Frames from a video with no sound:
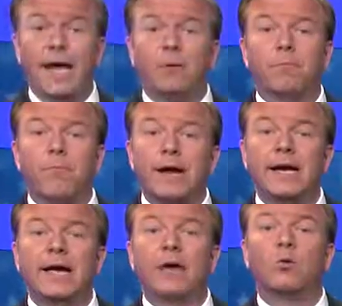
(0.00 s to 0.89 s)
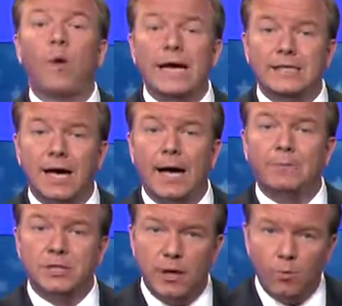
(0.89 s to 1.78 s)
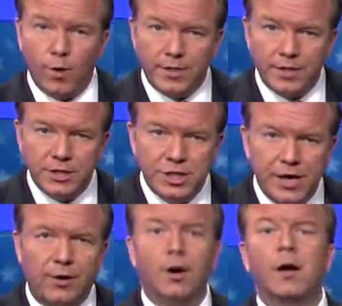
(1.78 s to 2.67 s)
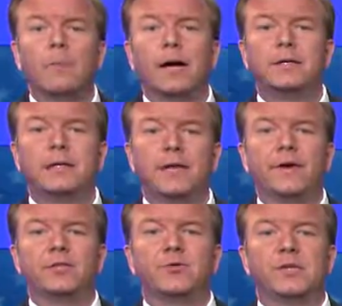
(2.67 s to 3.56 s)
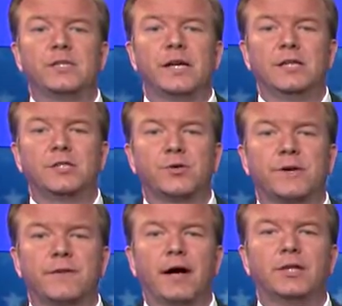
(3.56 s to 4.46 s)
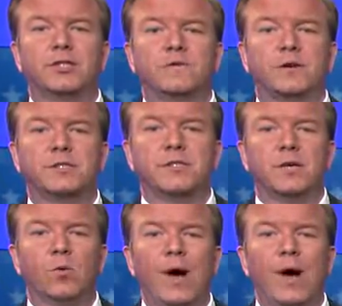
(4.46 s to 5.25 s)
help bring down wait times somewhat this year. But given its recent history of controversy and